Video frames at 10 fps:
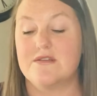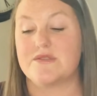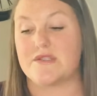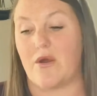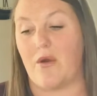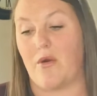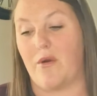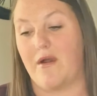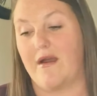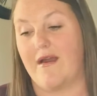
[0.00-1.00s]

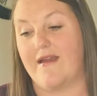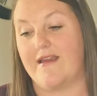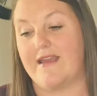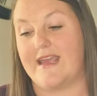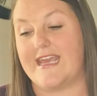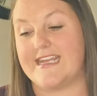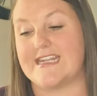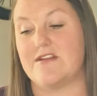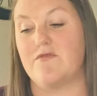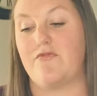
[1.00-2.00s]
So he
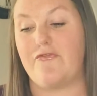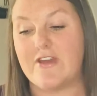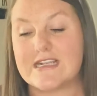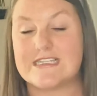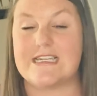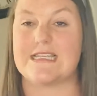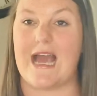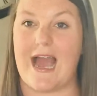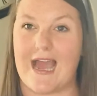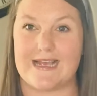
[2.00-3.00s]
didn't fix his
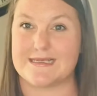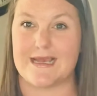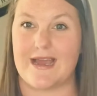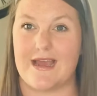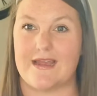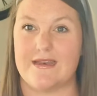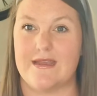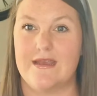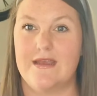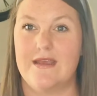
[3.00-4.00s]
eyes on,